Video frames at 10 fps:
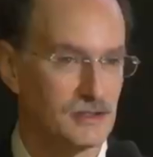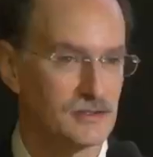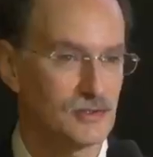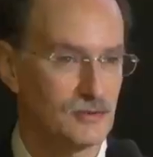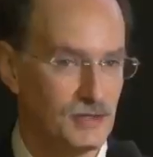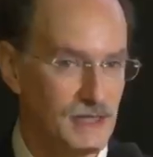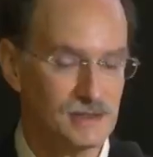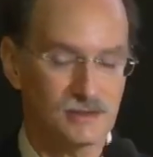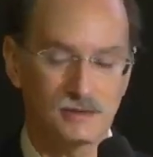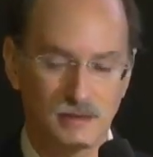And so that's,
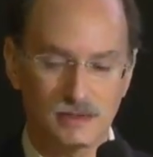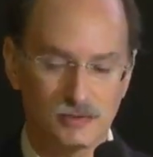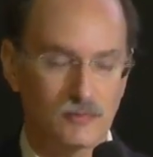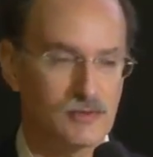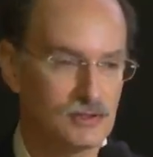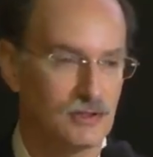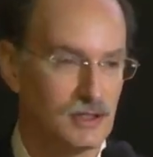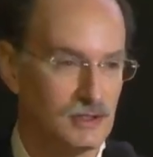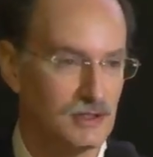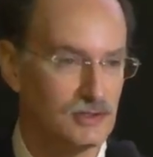that's when we start
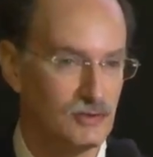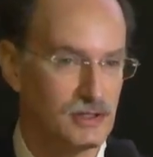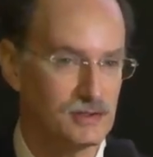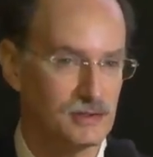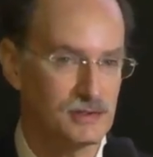getting interested